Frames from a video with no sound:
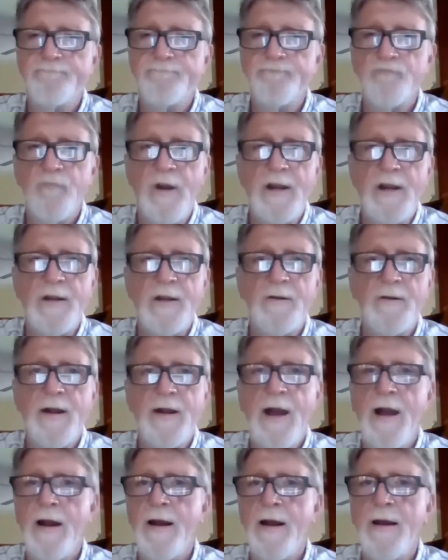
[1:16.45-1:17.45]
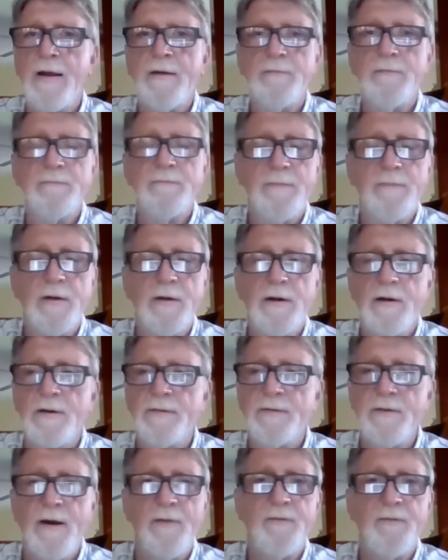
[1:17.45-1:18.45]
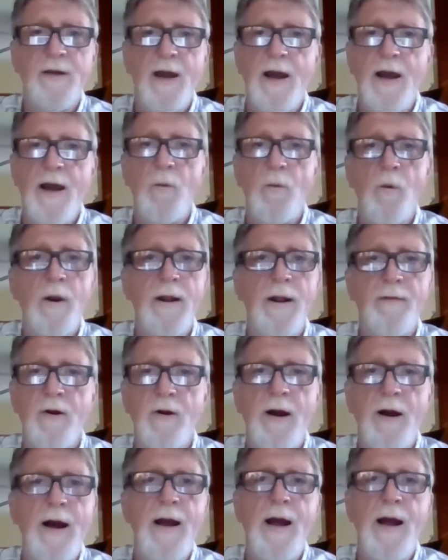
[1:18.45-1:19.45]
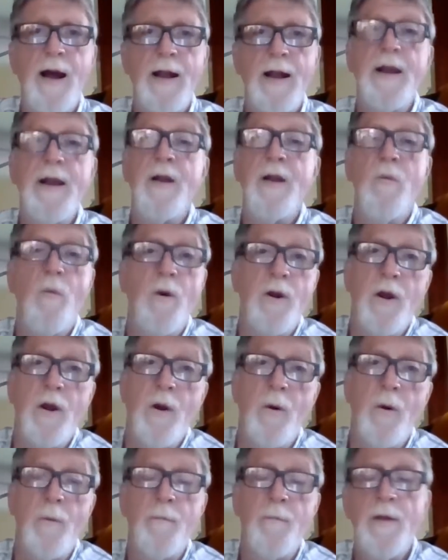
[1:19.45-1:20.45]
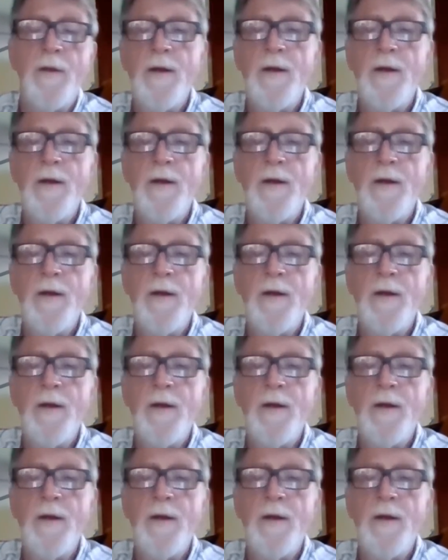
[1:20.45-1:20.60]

regular guy, tough guy, whatever. I didn't want to go.